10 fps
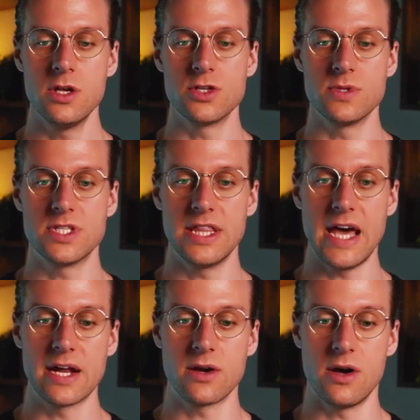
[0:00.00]
So inside the
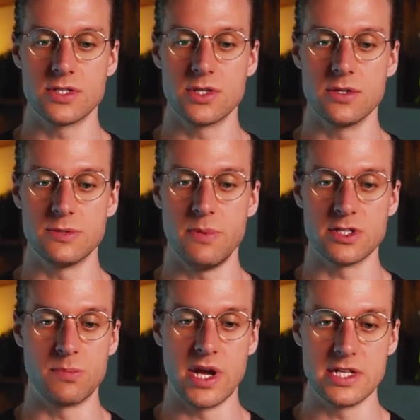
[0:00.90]
ad console and
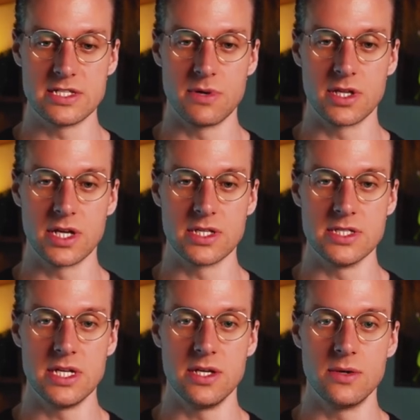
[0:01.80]
sponsored brands, I'm going to click
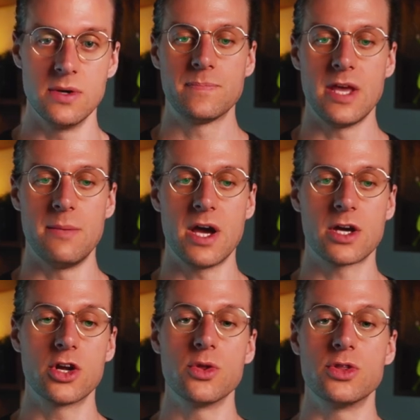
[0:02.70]
continue. I'm not going
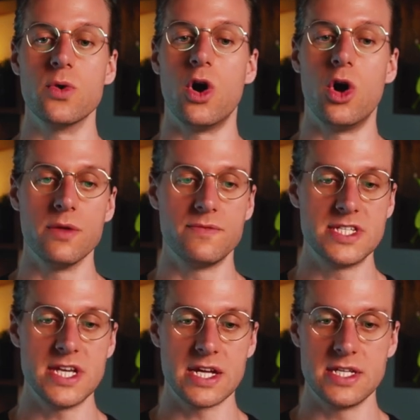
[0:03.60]
to go through all of the
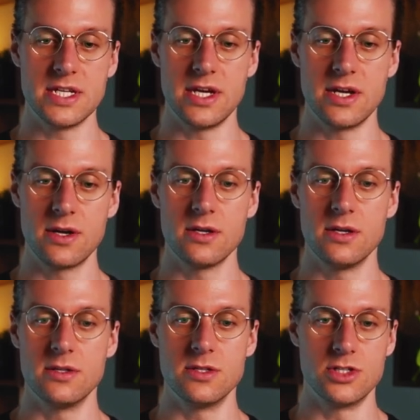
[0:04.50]
settings in here
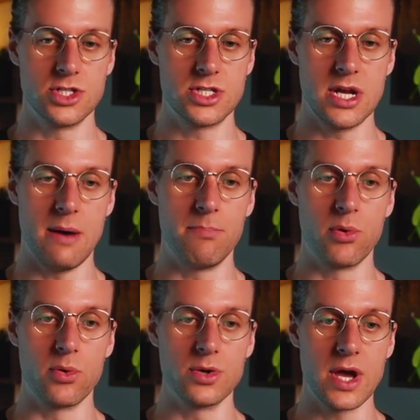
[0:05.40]
just to not
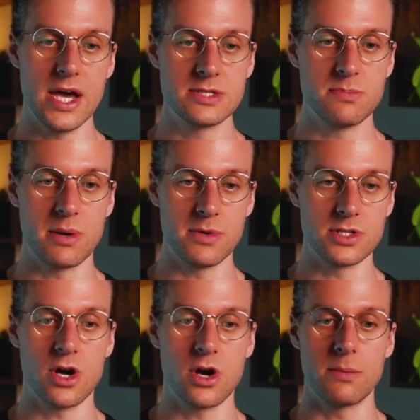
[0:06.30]
bore you guys, but I'm going
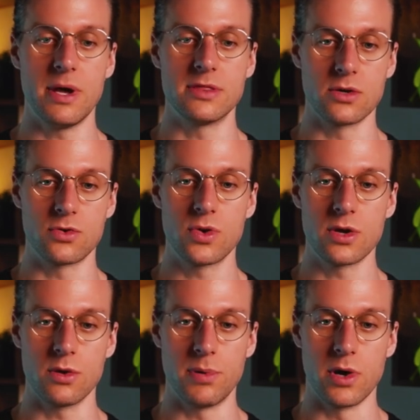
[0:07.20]
to talk about the
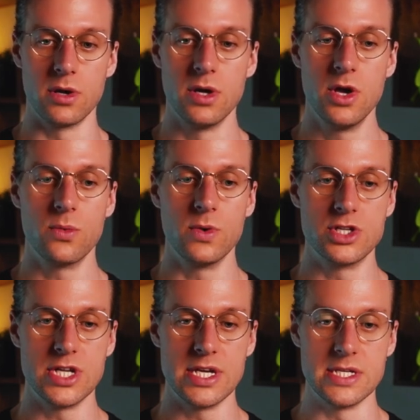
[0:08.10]
critical part,
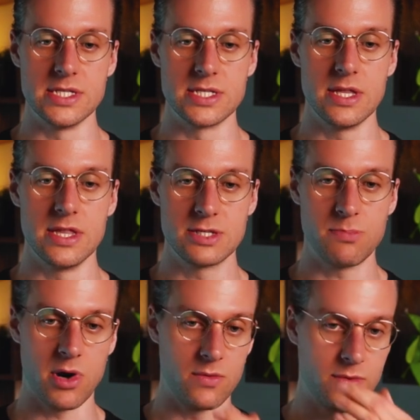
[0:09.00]
which is this
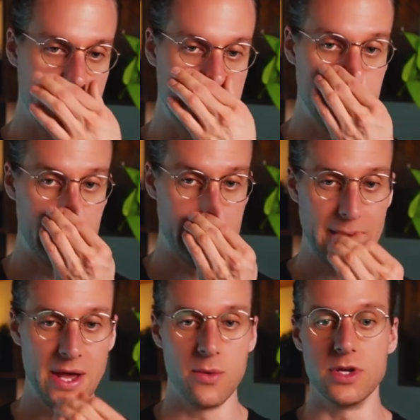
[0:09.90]
part right here.
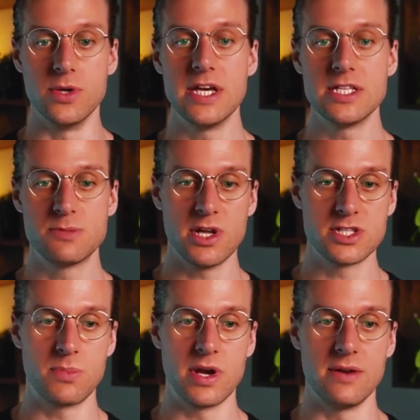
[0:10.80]
When you hit
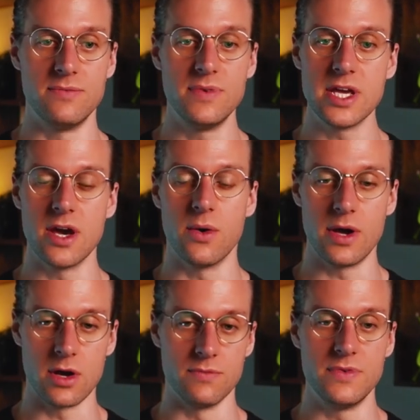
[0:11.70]
sponsored brand video
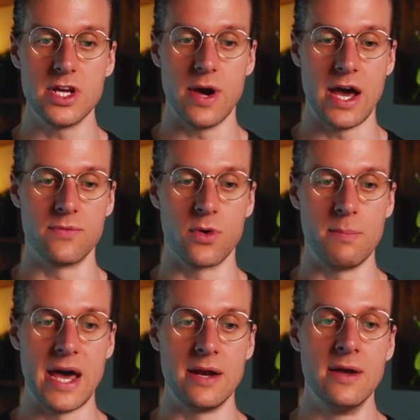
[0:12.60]
or video ad
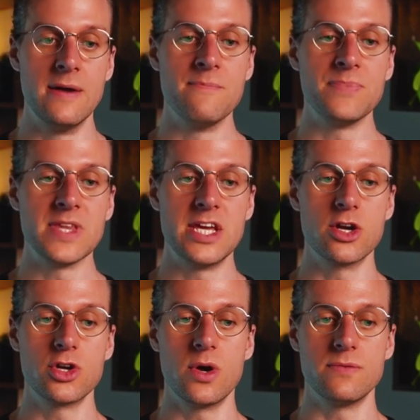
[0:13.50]
format,
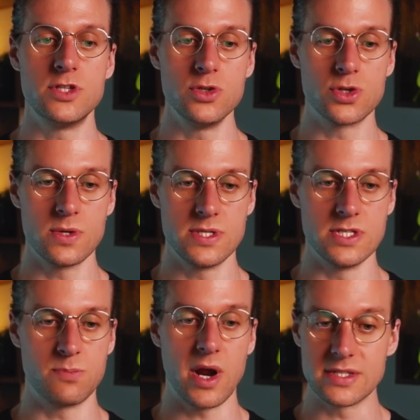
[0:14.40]
here you have 2 choices:
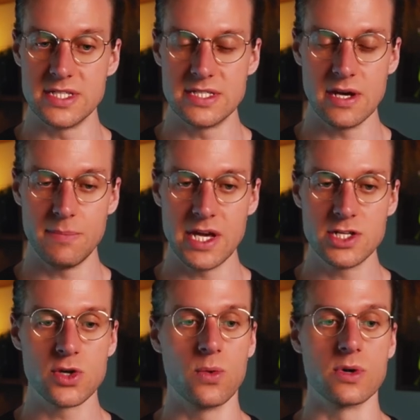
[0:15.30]
product detail
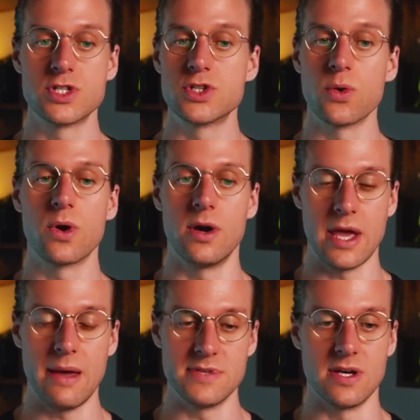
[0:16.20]
page or store on
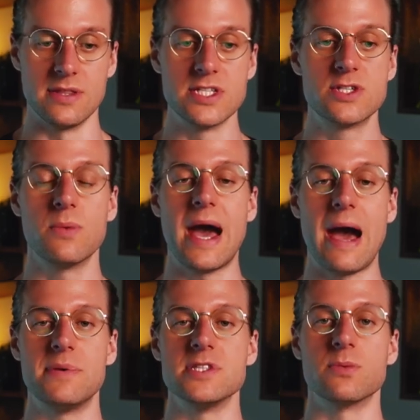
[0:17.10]
Amazon. This is what
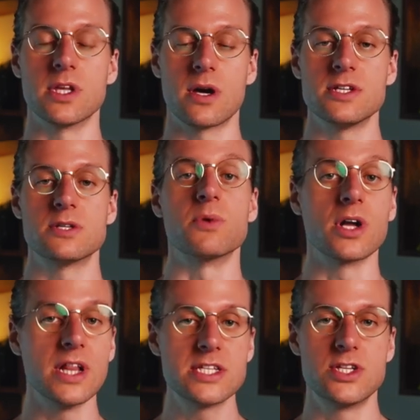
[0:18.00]
happens when the customer
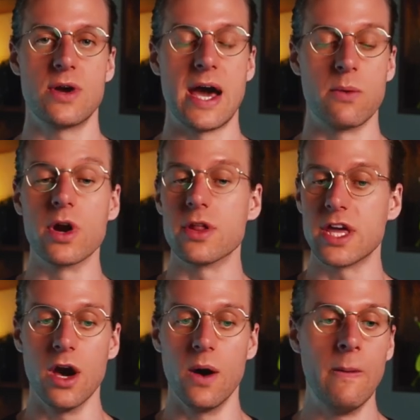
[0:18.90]
clicks your ad. Where do they
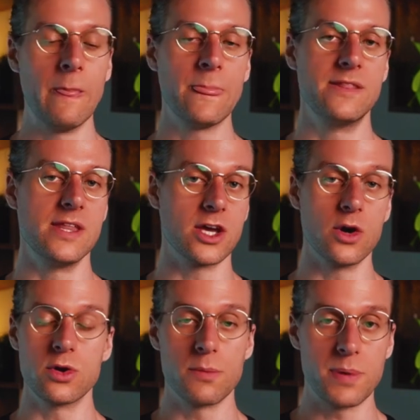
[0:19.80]
go? Do they go
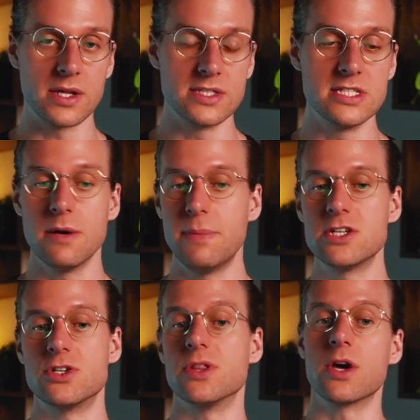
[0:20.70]
to your product detail
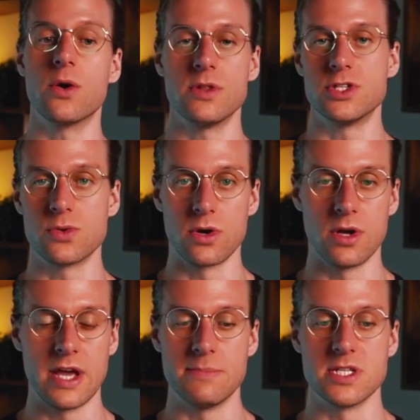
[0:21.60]
page, or do they go to the store
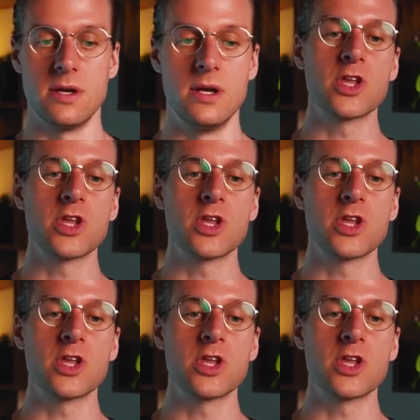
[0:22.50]
on Amazon?